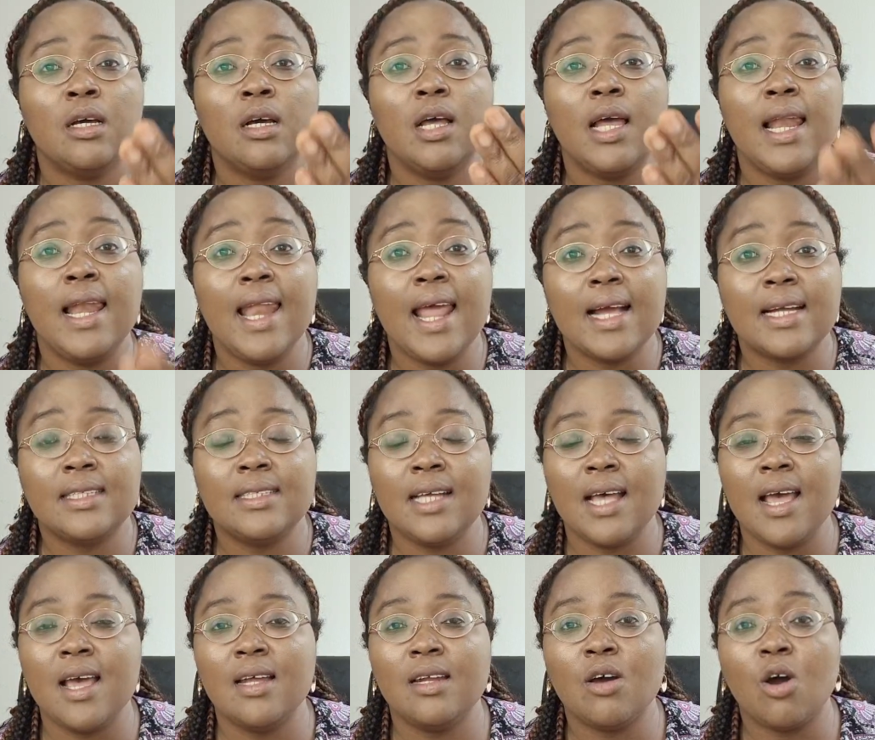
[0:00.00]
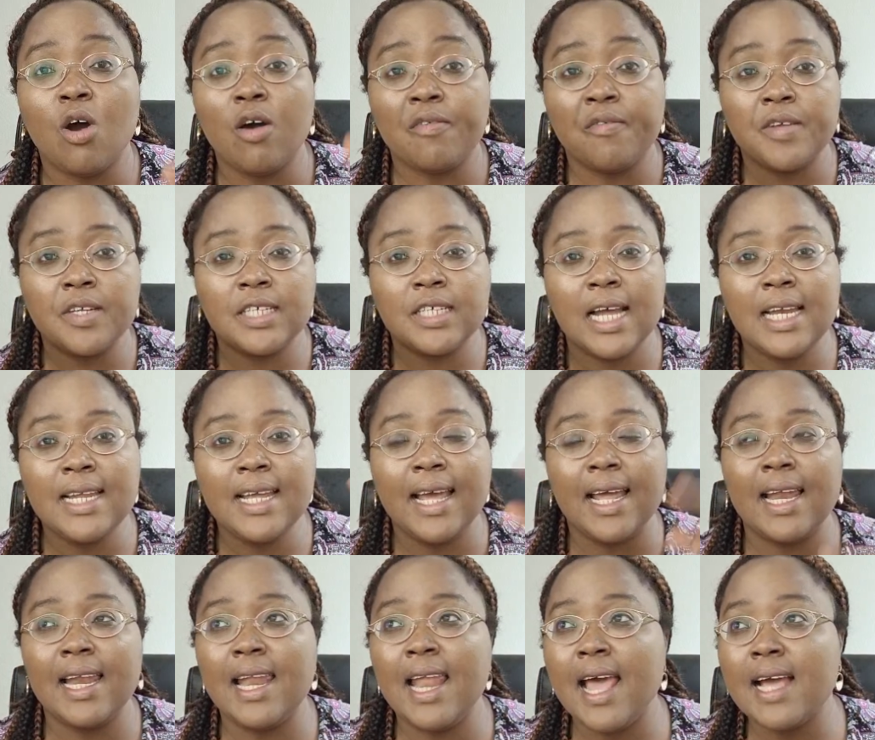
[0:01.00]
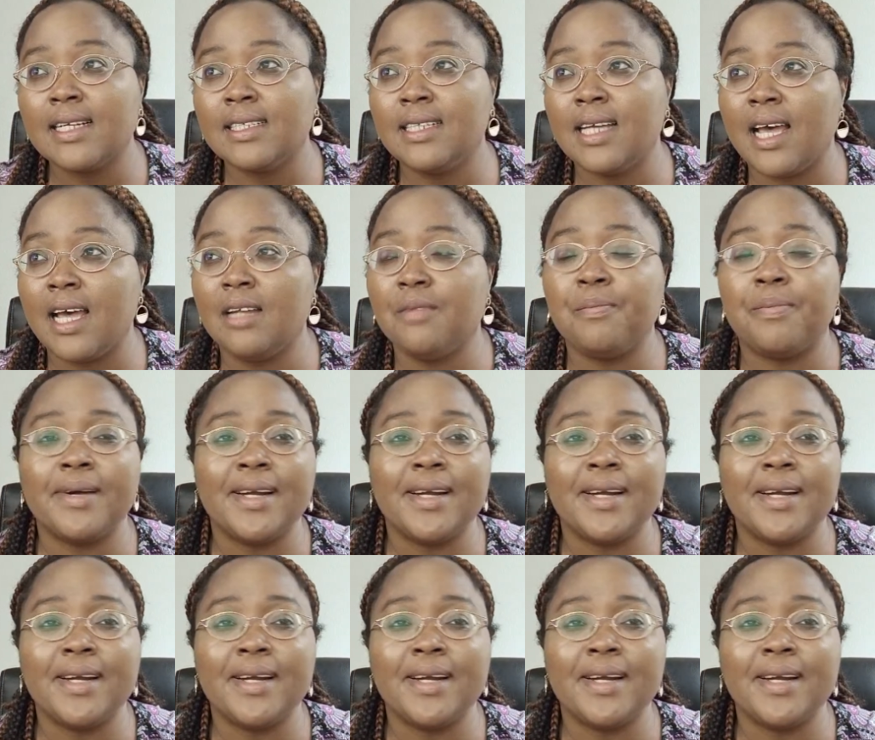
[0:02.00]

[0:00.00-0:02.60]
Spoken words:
officially elected